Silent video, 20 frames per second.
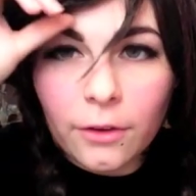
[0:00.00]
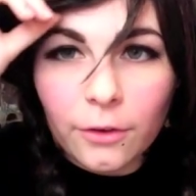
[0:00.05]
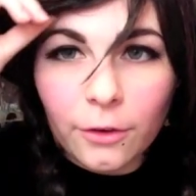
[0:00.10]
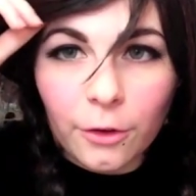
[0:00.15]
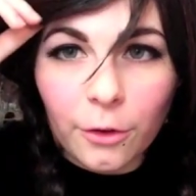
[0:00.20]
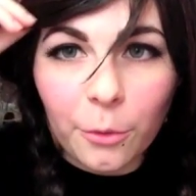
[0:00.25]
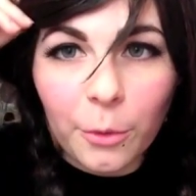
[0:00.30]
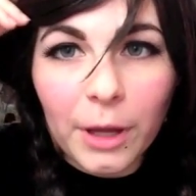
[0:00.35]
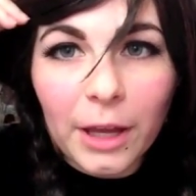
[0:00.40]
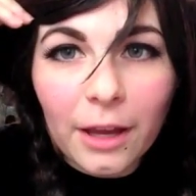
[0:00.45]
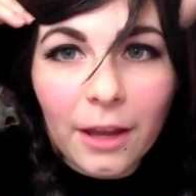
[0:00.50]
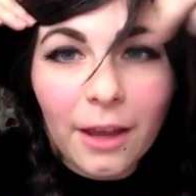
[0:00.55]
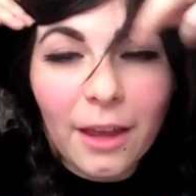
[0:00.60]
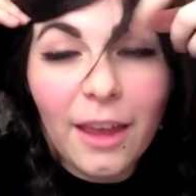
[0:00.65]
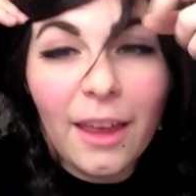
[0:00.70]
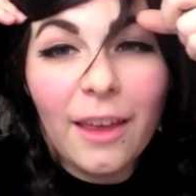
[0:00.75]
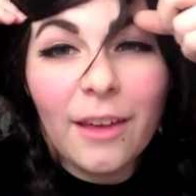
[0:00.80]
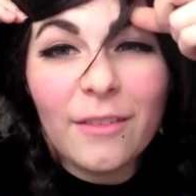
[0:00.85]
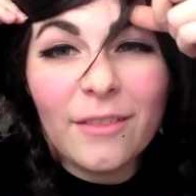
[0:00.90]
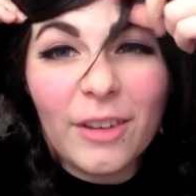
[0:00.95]
so the wig,
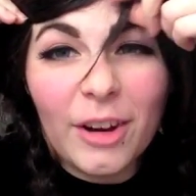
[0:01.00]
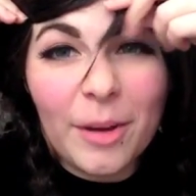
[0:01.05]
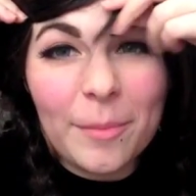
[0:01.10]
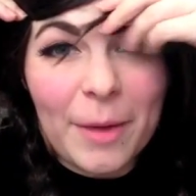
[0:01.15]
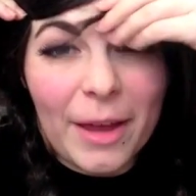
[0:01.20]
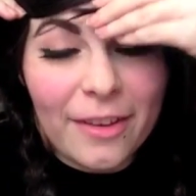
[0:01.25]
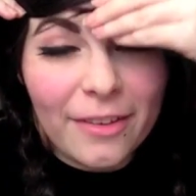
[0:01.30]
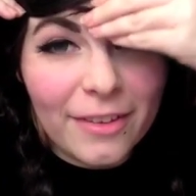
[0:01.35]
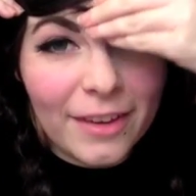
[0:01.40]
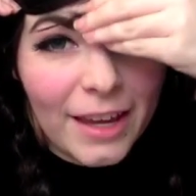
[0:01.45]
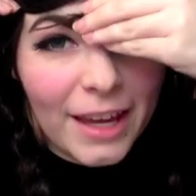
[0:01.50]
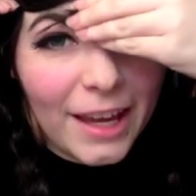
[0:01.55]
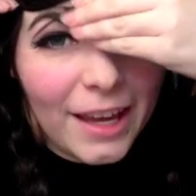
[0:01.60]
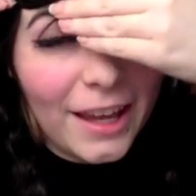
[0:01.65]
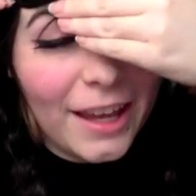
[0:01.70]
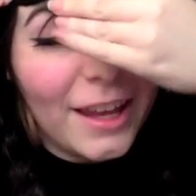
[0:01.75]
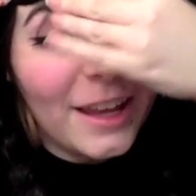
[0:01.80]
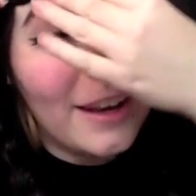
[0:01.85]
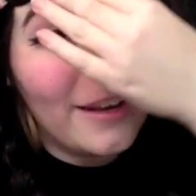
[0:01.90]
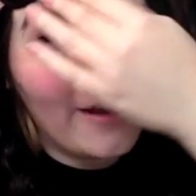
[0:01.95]
very messy,
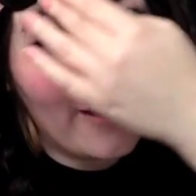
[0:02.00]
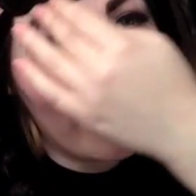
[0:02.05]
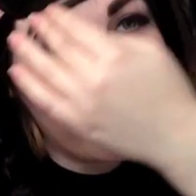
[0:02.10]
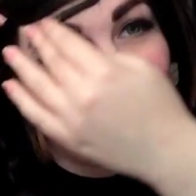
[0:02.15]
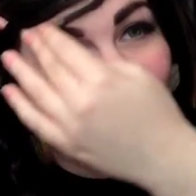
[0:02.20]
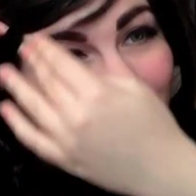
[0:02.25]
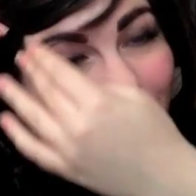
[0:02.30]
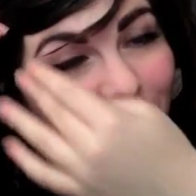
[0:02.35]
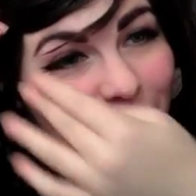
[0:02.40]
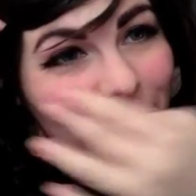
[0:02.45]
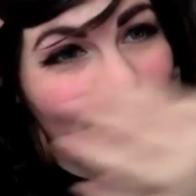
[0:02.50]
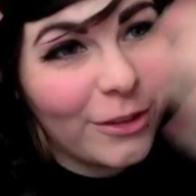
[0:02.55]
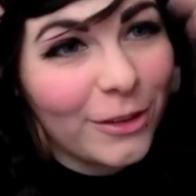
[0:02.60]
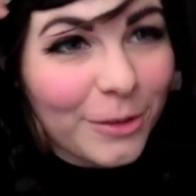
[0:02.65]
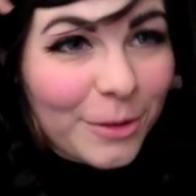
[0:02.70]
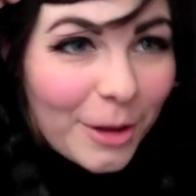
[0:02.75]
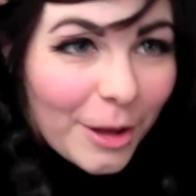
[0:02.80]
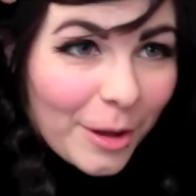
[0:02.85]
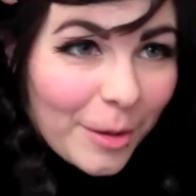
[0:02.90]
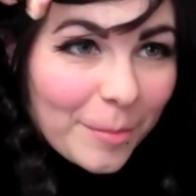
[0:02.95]
not finished
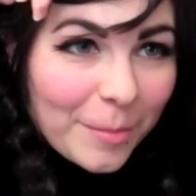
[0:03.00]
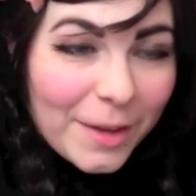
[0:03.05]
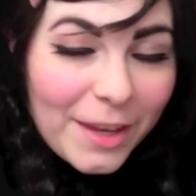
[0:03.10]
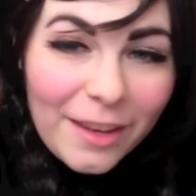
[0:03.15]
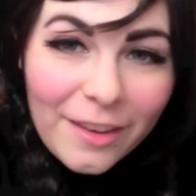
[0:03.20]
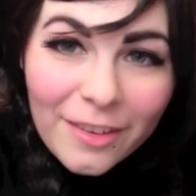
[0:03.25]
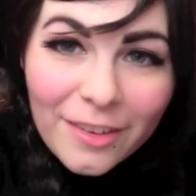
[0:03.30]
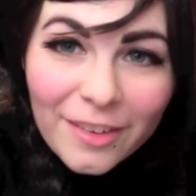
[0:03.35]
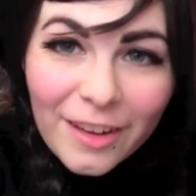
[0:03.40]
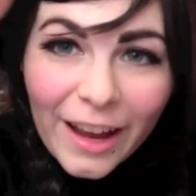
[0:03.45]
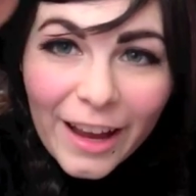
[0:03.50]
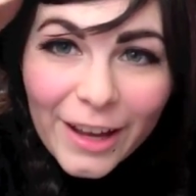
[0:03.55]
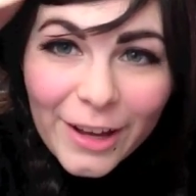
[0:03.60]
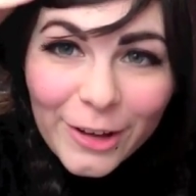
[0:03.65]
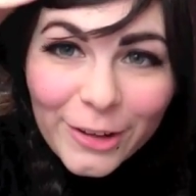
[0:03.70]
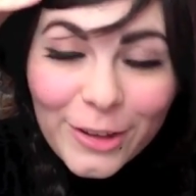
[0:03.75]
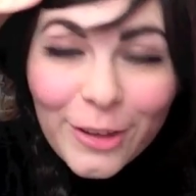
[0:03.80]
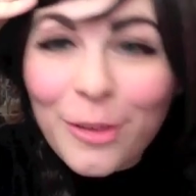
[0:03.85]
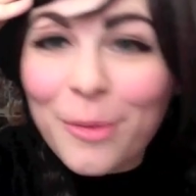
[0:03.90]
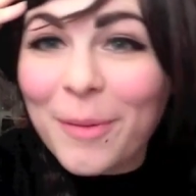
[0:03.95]
being
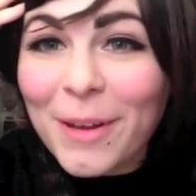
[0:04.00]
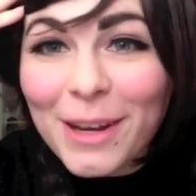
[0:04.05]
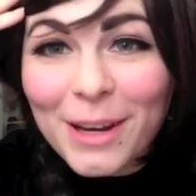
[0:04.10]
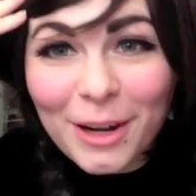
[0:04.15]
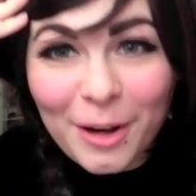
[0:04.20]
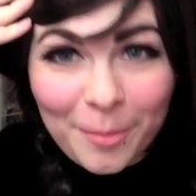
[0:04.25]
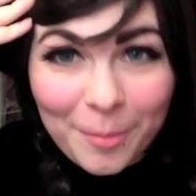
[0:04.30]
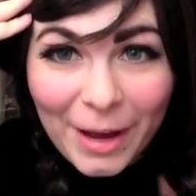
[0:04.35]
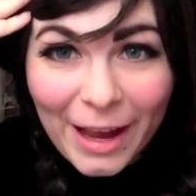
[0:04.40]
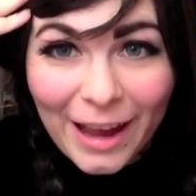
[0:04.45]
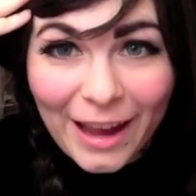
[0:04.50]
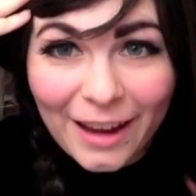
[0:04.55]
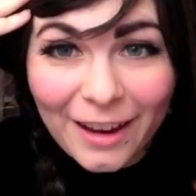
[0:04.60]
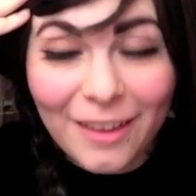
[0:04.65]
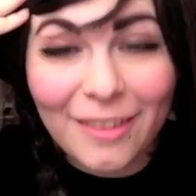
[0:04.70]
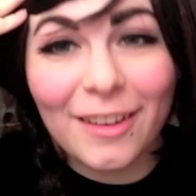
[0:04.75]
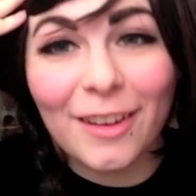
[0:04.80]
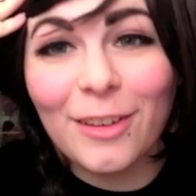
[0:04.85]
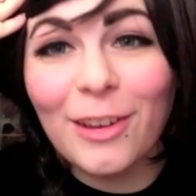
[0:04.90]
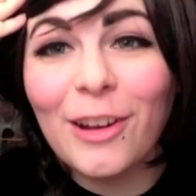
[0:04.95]
styled. It's been in a bag
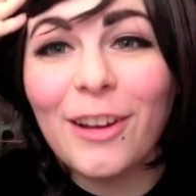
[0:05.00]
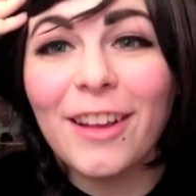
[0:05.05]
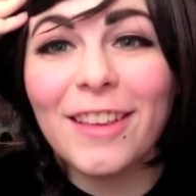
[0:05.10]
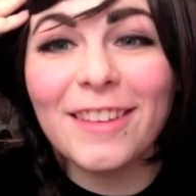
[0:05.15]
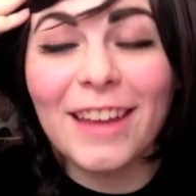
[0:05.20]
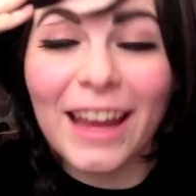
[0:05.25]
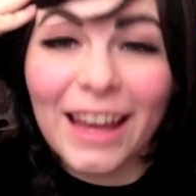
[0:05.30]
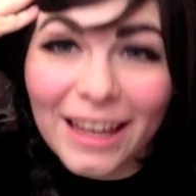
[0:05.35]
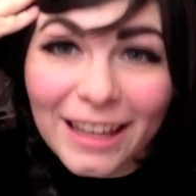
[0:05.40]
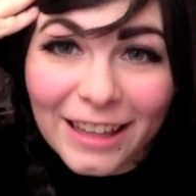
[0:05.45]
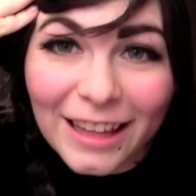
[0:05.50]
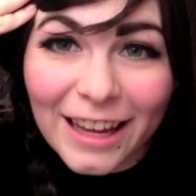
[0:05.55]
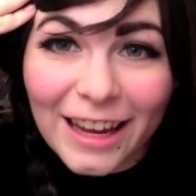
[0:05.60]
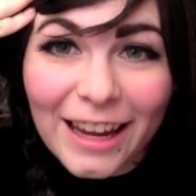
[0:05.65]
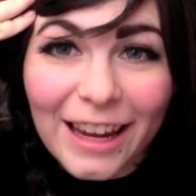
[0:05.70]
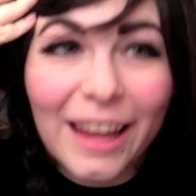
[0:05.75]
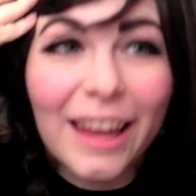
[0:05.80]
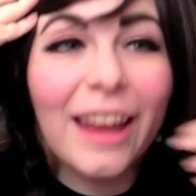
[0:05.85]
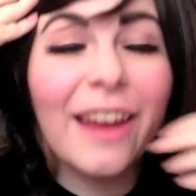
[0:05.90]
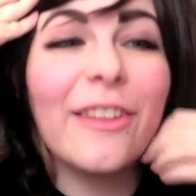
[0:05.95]
because I took it to ALA
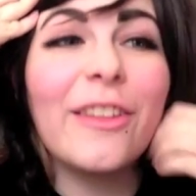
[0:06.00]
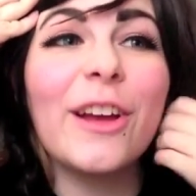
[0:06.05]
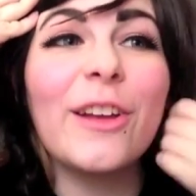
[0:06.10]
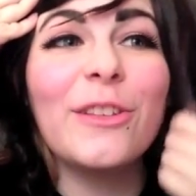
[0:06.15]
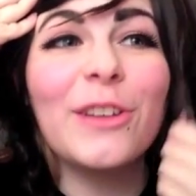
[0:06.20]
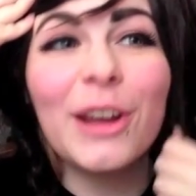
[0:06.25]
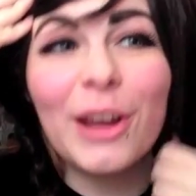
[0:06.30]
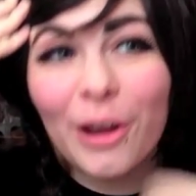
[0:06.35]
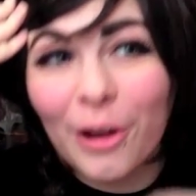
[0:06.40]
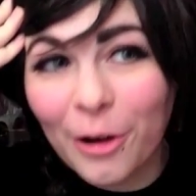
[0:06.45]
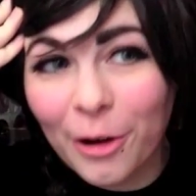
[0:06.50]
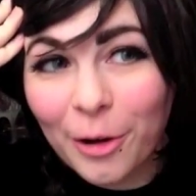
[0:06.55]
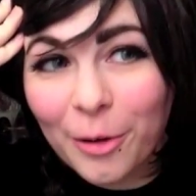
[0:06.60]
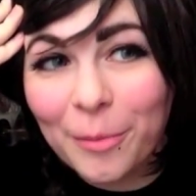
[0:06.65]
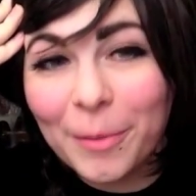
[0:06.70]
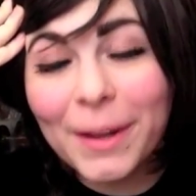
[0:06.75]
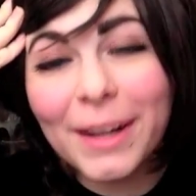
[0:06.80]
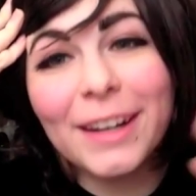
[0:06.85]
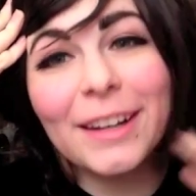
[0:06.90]
and then I took it home.